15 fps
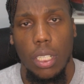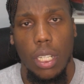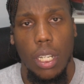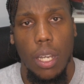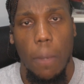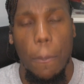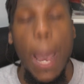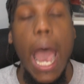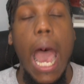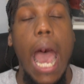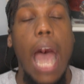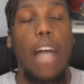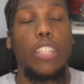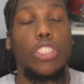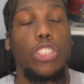
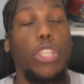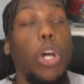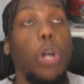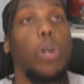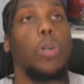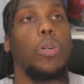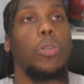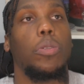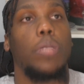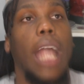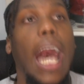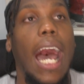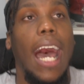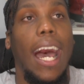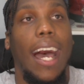
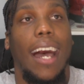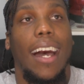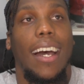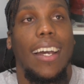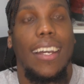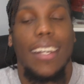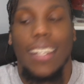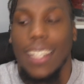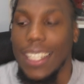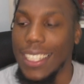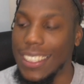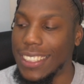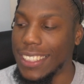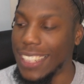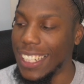basura.
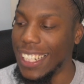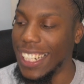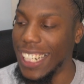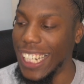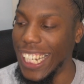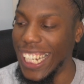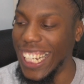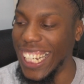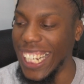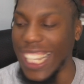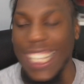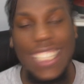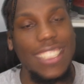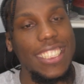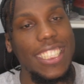
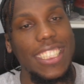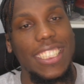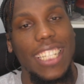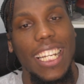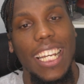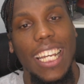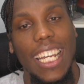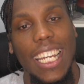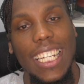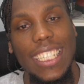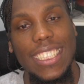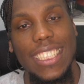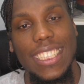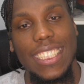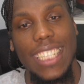
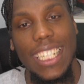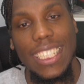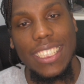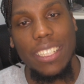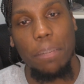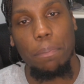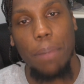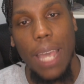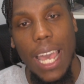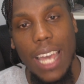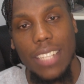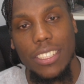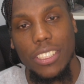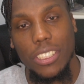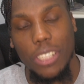It's a
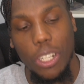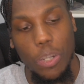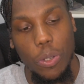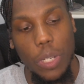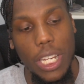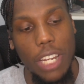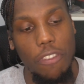bad show.